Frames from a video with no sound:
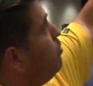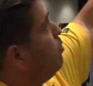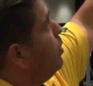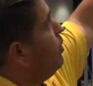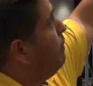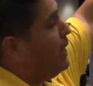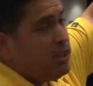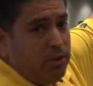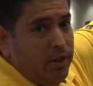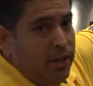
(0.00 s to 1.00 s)
what we're
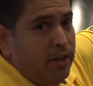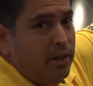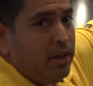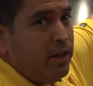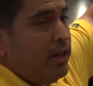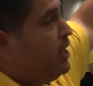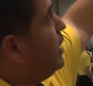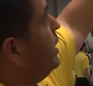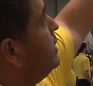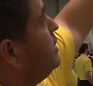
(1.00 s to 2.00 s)
measuring
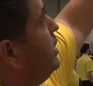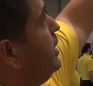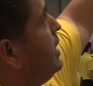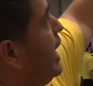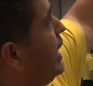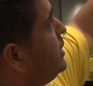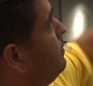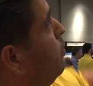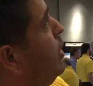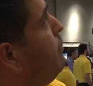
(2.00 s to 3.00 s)
is the gas
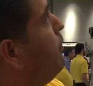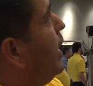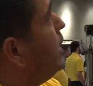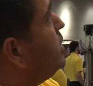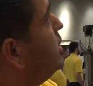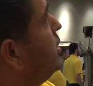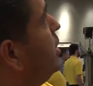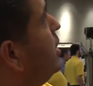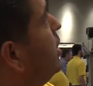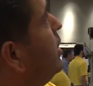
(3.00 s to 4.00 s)
void fraction
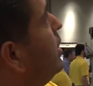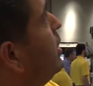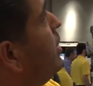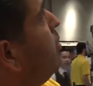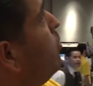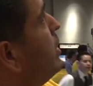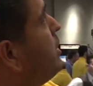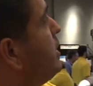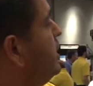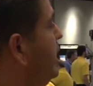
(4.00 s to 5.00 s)

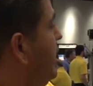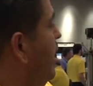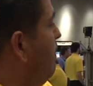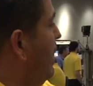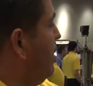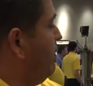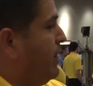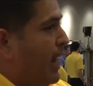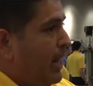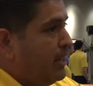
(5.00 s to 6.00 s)
which is the amount
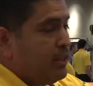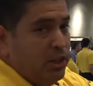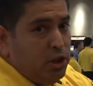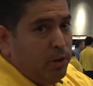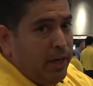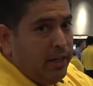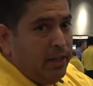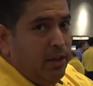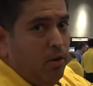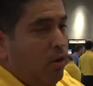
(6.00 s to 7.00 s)
of gas entrained
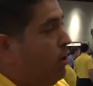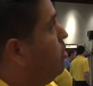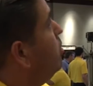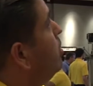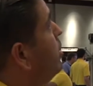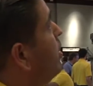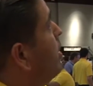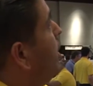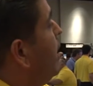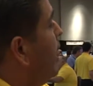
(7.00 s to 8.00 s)
in the oil.
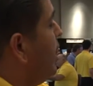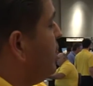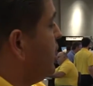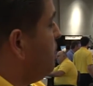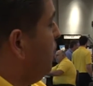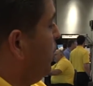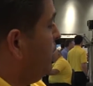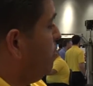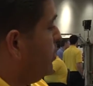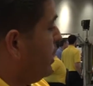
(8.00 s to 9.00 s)
At this
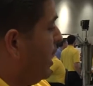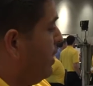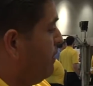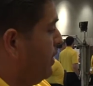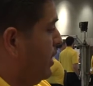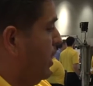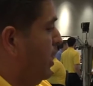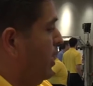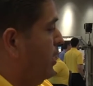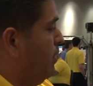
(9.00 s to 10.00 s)
point, we have
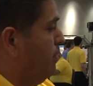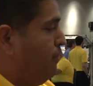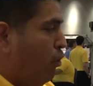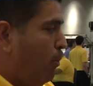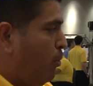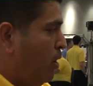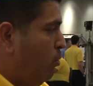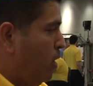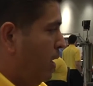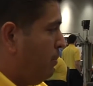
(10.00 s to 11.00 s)
a
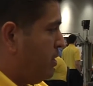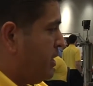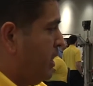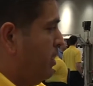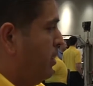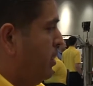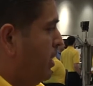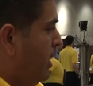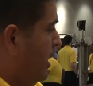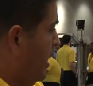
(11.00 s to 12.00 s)
4.1%
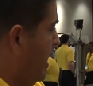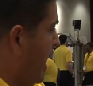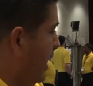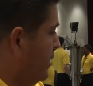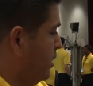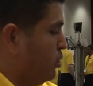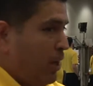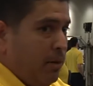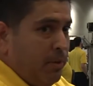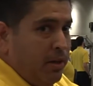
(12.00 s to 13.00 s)
gas
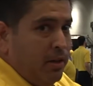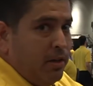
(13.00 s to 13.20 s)
entrainment.